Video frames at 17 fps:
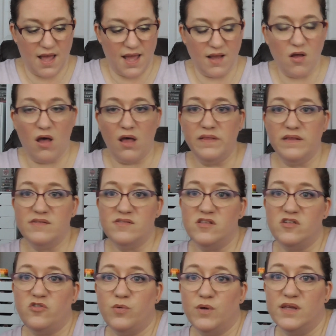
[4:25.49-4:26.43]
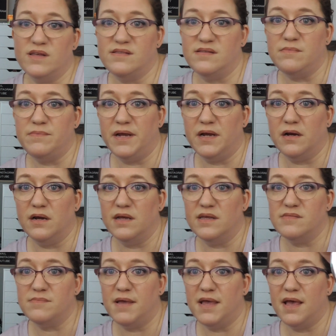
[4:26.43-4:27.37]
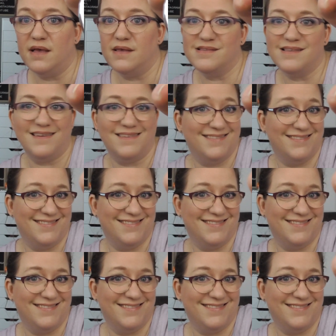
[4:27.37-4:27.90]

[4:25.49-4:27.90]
I call this the Twigs and Berries mask.